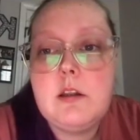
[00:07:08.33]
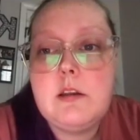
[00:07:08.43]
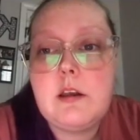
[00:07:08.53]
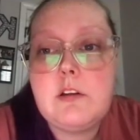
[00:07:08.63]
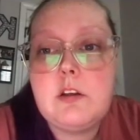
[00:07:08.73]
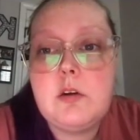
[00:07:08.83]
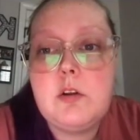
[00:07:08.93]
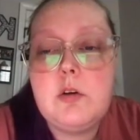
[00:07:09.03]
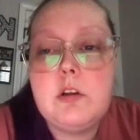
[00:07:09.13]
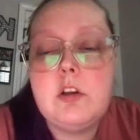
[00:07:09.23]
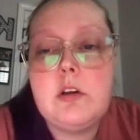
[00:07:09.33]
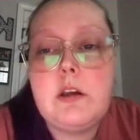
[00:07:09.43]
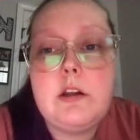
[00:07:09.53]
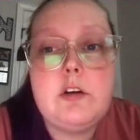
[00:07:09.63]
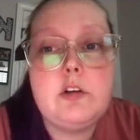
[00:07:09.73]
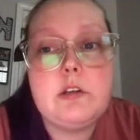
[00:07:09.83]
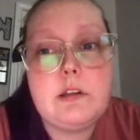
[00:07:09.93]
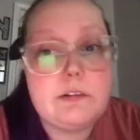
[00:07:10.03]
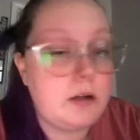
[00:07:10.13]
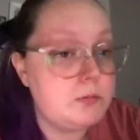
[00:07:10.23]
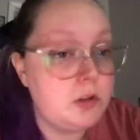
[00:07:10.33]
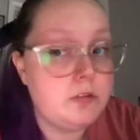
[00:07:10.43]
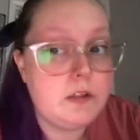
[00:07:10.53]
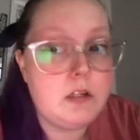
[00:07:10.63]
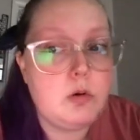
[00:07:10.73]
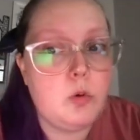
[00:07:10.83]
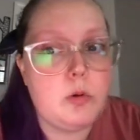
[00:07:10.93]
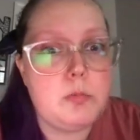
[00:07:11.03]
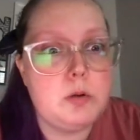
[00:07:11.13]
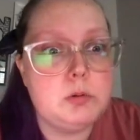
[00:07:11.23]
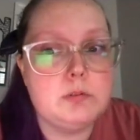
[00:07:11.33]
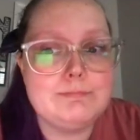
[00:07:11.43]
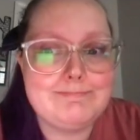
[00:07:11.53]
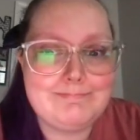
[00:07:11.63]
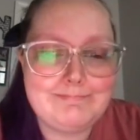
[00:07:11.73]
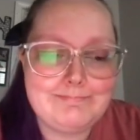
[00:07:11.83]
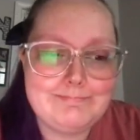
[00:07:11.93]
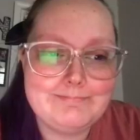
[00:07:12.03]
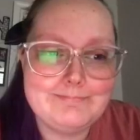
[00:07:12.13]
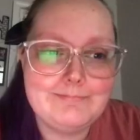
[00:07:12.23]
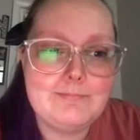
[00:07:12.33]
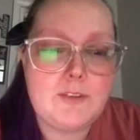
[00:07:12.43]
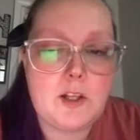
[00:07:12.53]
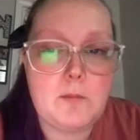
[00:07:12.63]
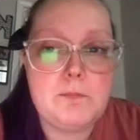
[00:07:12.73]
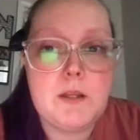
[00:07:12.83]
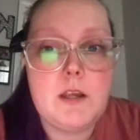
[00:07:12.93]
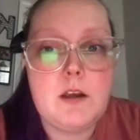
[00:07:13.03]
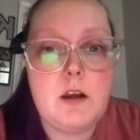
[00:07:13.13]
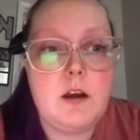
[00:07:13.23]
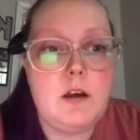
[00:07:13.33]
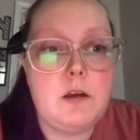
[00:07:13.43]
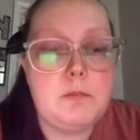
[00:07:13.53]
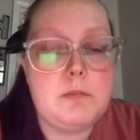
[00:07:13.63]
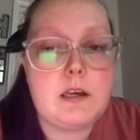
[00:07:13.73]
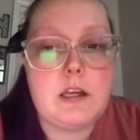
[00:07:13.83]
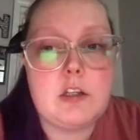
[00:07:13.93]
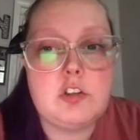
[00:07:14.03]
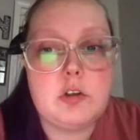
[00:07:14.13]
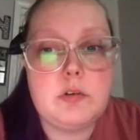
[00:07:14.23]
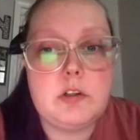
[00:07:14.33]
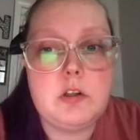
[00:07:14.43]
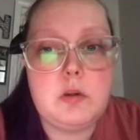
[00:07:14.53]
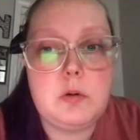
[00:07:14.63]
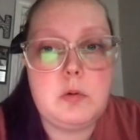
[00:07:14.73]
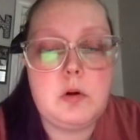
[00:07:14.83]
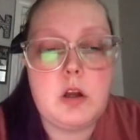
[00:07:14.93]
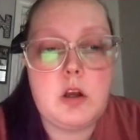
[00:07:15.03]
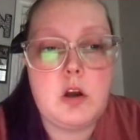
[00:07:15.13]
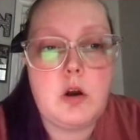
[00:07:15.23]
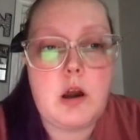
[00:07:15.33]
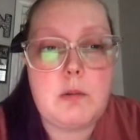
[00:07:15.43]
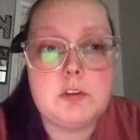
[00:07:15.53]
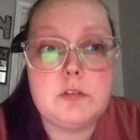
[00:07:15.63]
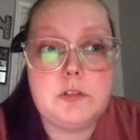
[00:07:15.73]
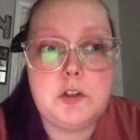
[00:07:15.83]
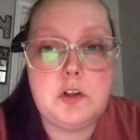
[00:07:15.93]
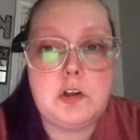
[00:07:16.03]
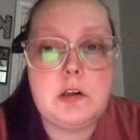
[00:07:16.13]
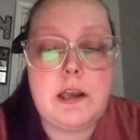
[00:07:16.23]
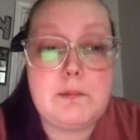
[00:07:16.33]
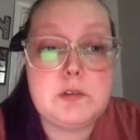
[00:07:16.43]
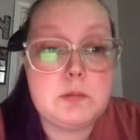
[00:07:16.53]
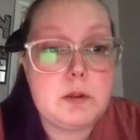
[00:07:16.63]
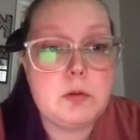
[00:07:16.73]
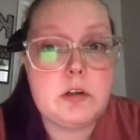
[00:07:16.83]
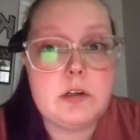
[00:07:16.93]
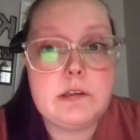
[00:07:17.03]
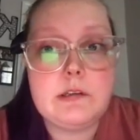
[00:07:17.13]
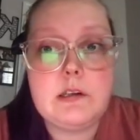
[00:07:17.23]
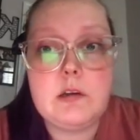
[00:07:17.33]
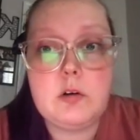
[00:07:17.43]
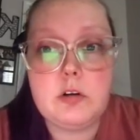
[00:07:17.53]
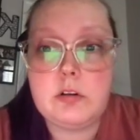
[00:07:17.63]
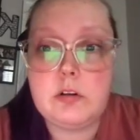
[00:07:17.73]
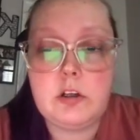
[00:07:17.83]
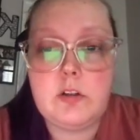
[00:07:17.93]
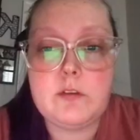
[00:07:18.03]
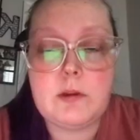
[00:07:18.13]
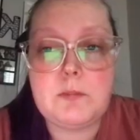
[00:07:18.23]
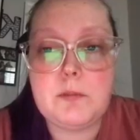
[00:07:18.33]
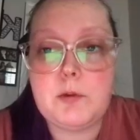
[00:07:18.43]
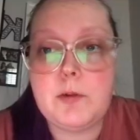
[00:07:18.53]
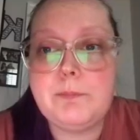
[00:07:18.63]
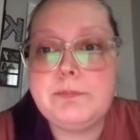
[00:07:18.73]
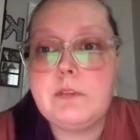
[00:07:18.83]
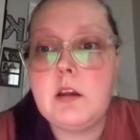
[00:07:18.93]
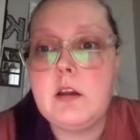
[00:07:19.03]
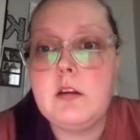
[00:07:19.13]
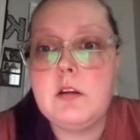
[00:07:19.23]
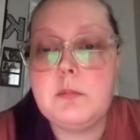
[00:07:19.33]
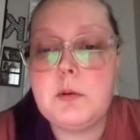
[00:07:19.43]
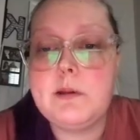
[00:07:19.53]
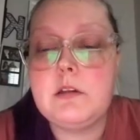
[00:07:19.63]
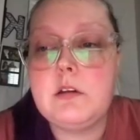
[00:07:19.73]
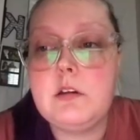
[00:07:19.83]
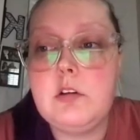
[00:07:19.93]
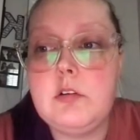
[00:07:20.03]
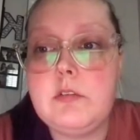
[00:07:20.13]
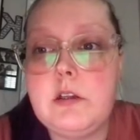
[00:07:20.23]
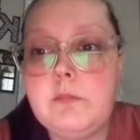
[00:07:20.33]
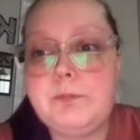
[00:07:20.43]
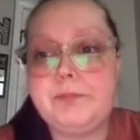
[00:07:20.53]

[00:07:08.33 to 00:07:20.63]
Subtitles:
Yeah, so you can look at your desktop newsfeed or mobile. So that kind of shows you how much of your caption people are going to see, or, you know, the top of the part. Let me go back to the newsfeed.